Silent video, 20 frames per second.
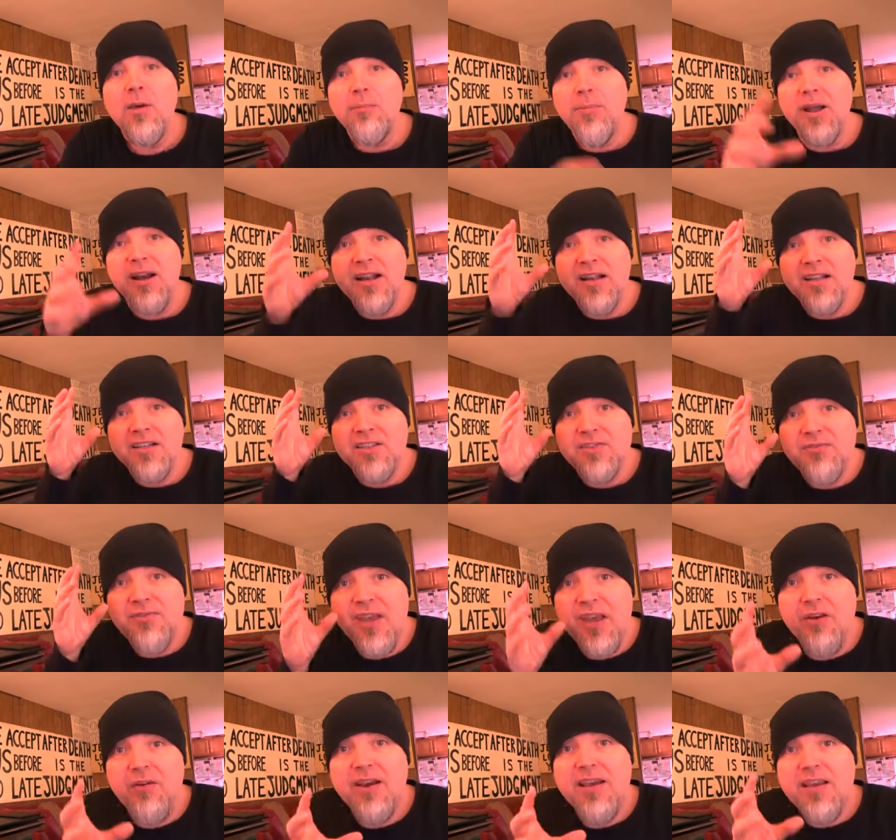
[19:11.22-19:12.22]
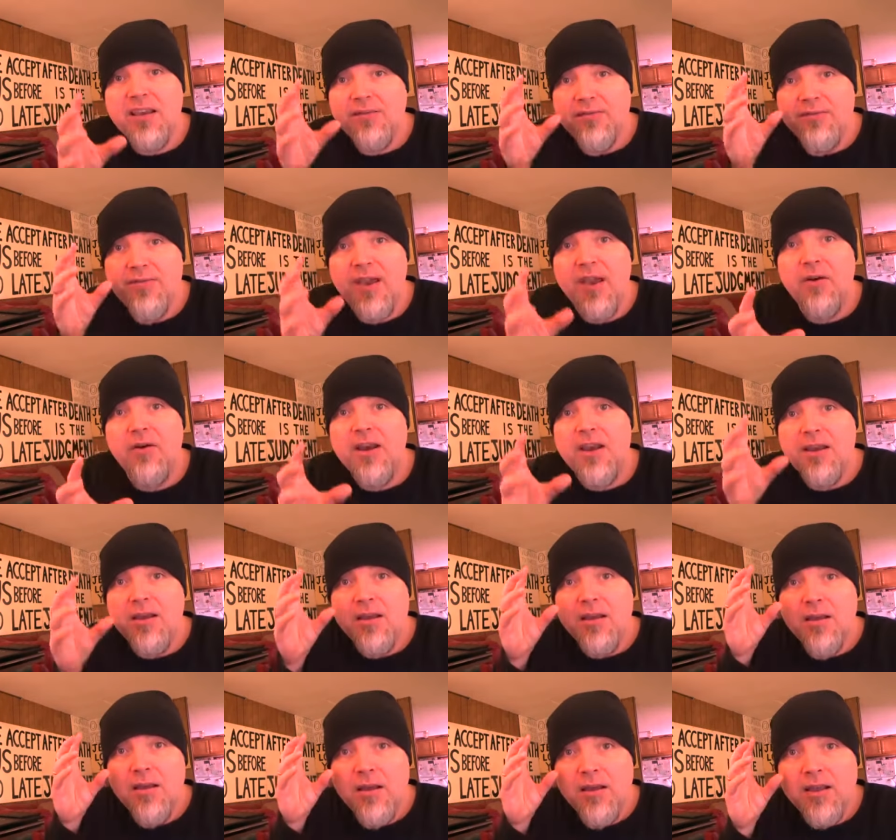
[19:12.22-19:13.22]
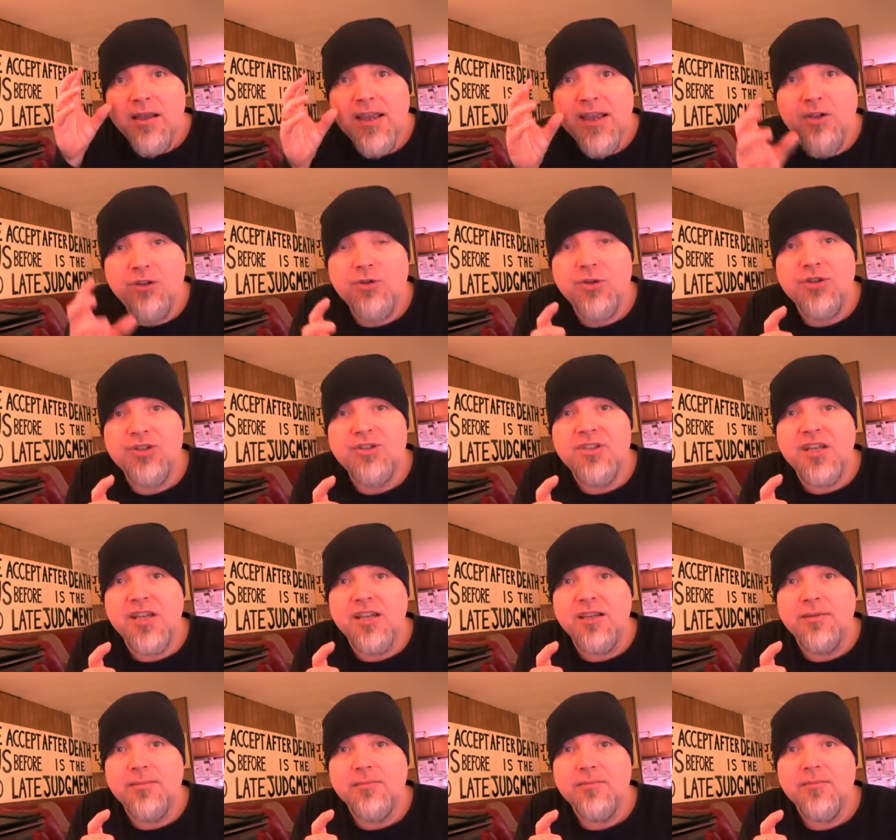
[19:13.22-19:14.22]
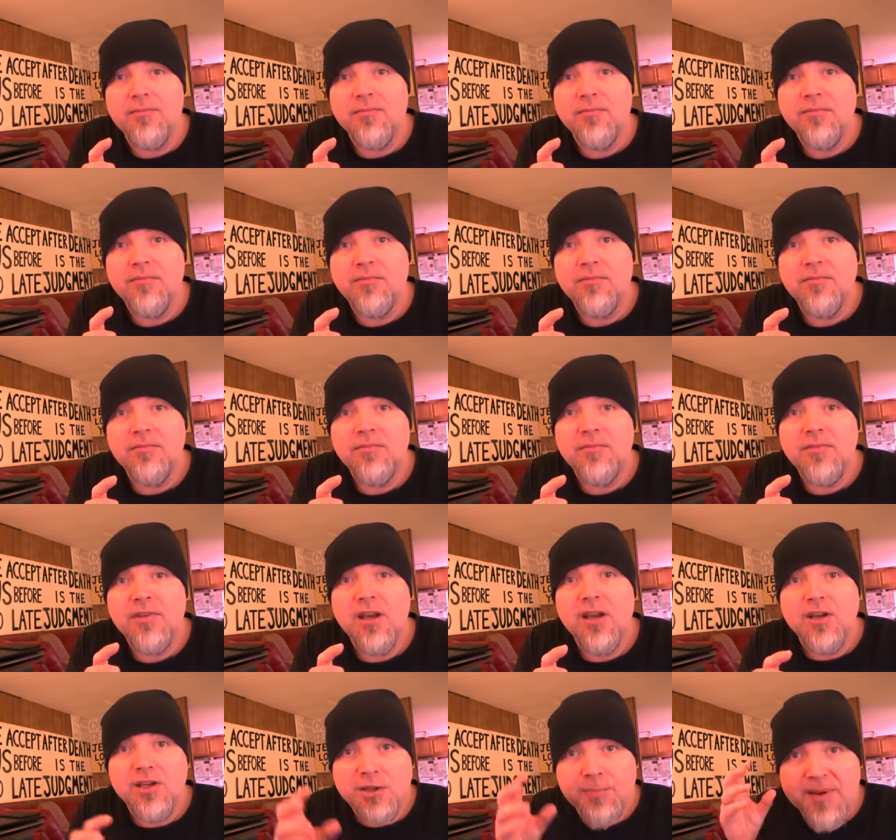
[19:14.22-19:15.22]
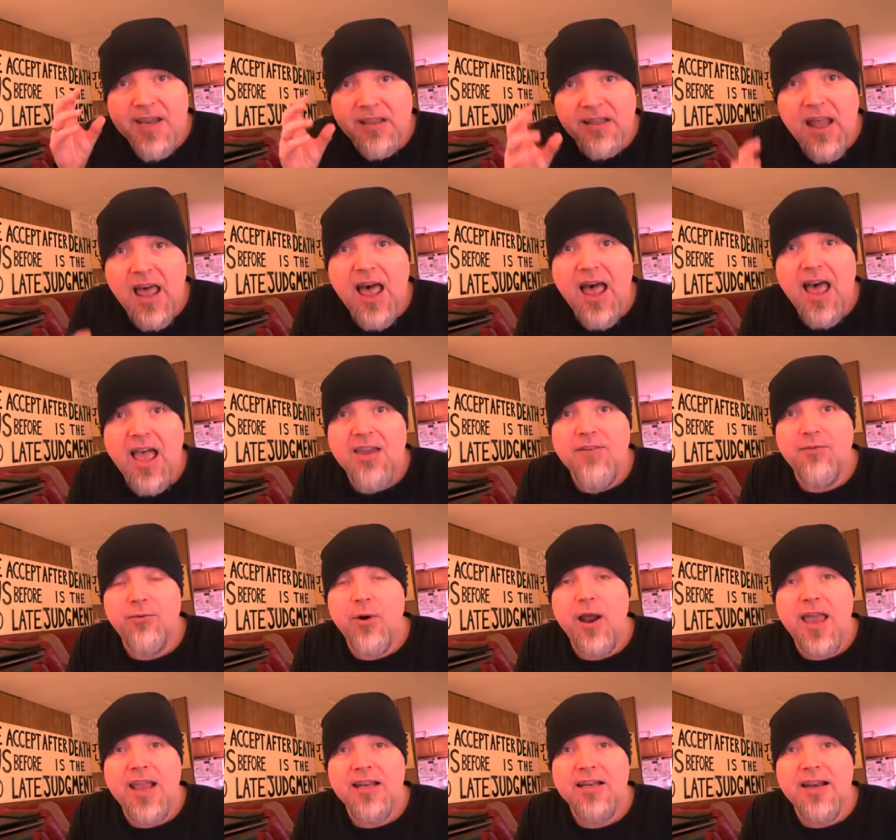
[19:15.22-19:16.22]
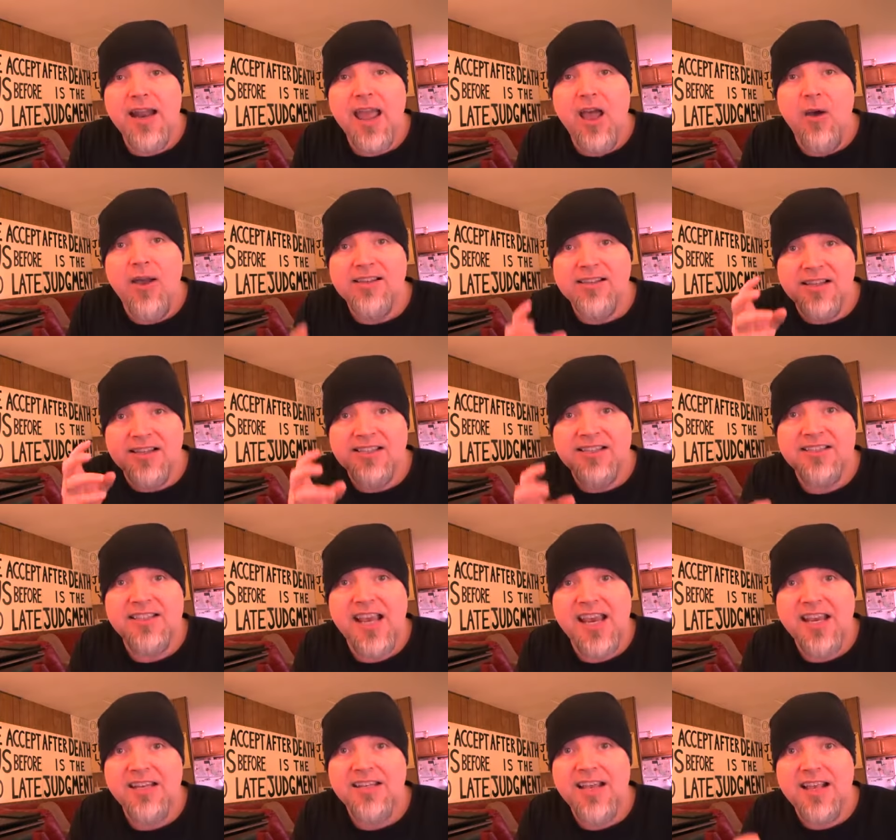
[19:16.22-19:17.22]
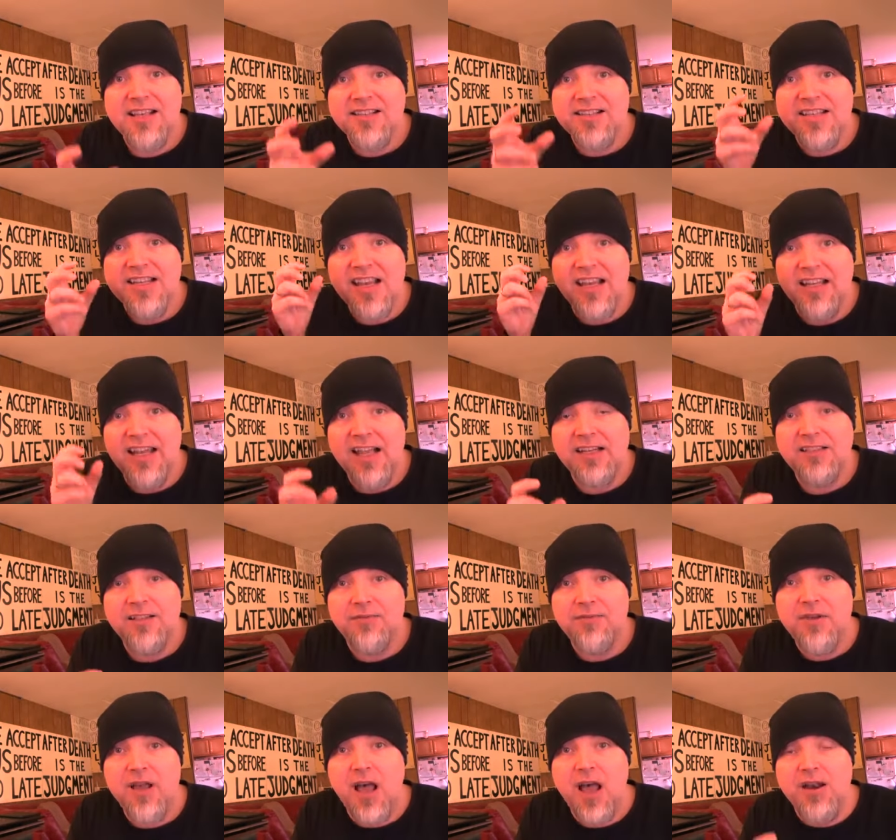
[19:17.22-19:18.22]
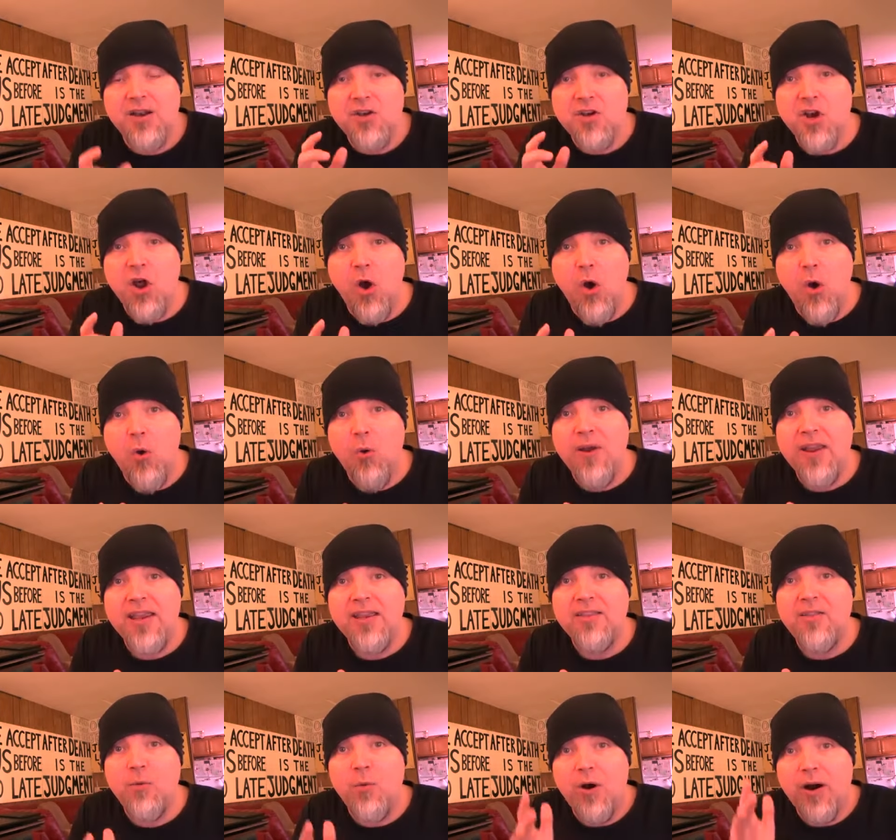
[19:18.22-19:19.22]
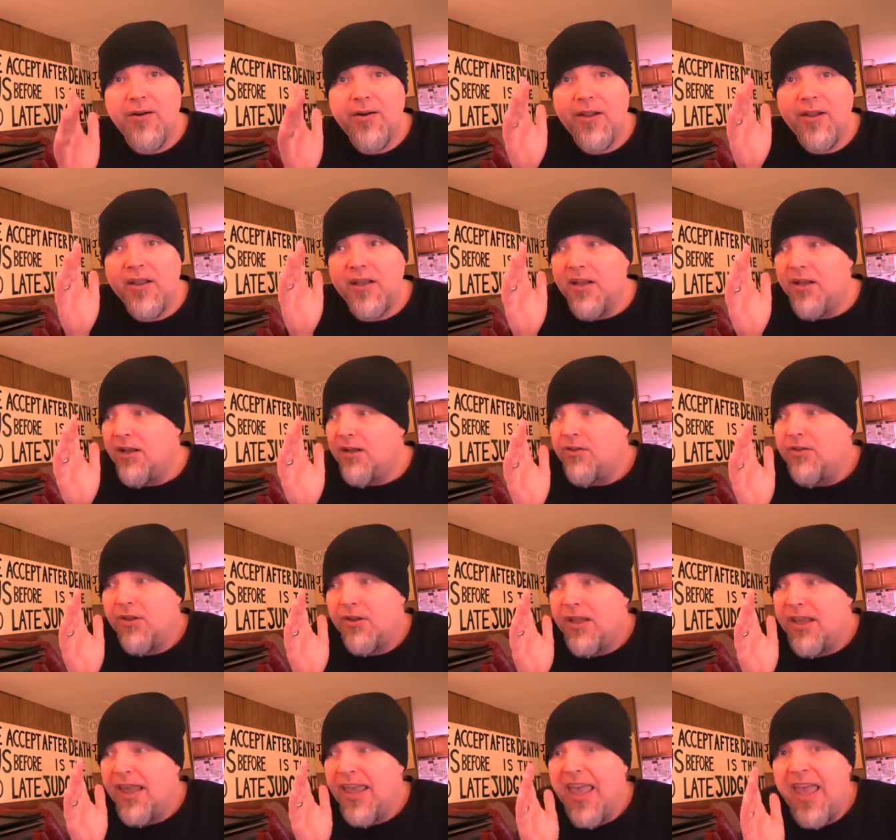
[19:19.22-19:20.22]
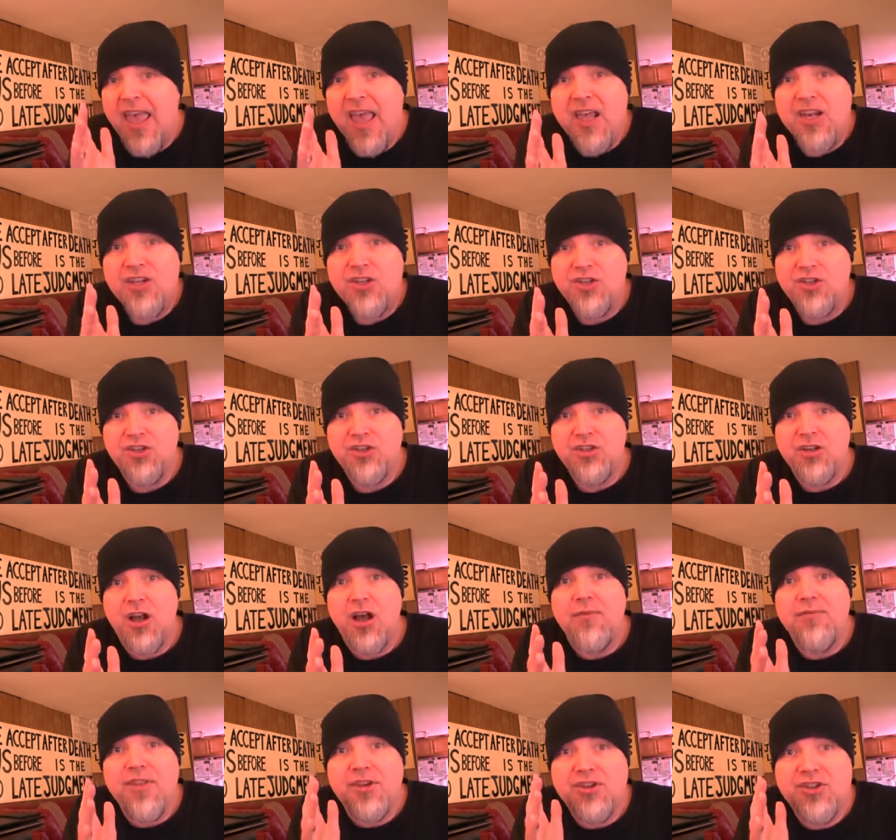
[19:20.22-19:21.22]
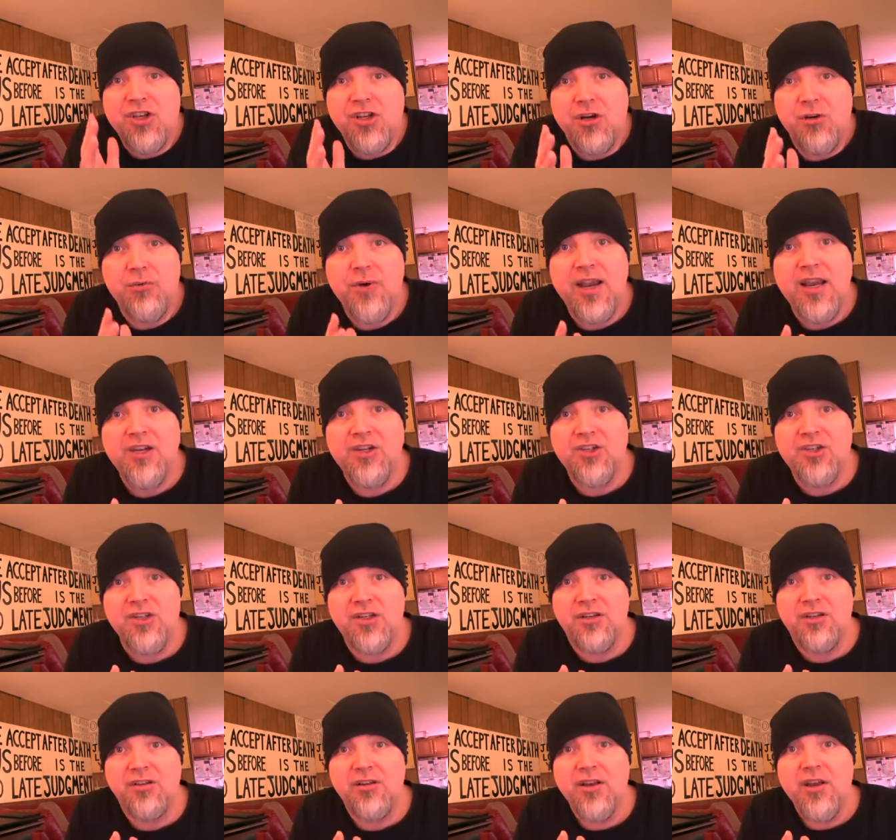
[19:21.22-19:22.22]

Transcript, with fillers: But it is very, very interesting to be alive right now as a saint, as the elect of God, knowing that we're on the the edge of the generation.